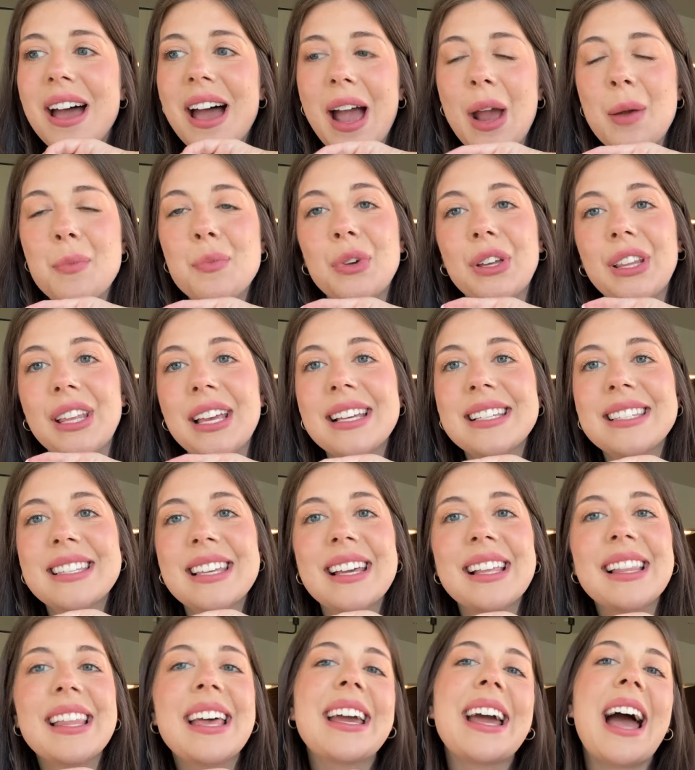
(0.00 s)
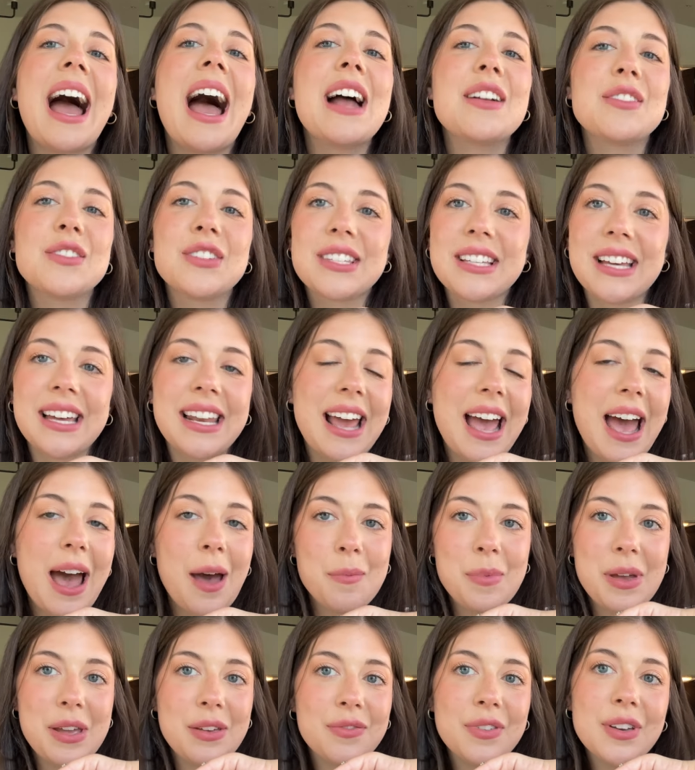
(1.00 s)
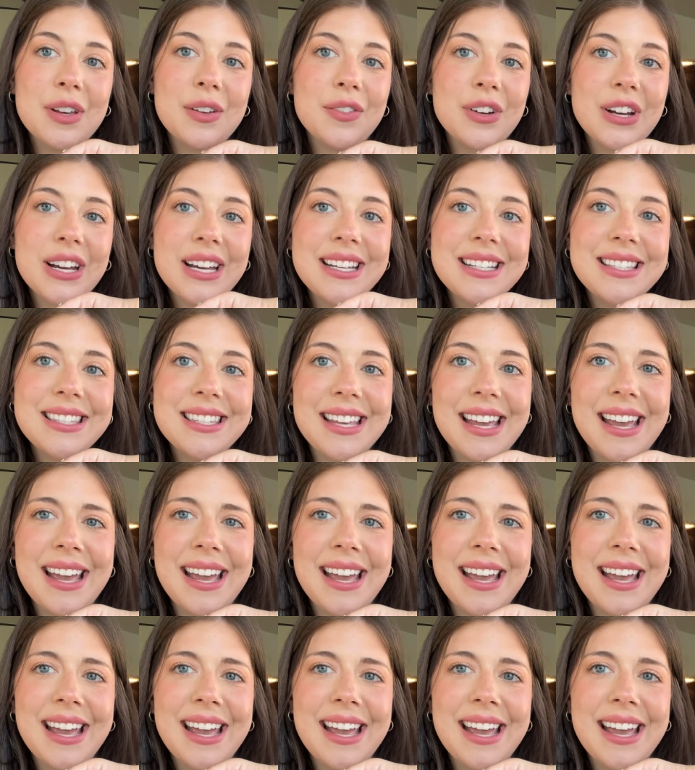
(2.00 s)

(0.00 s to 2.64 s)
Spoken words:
I'm realizing like I just kind of have my favorites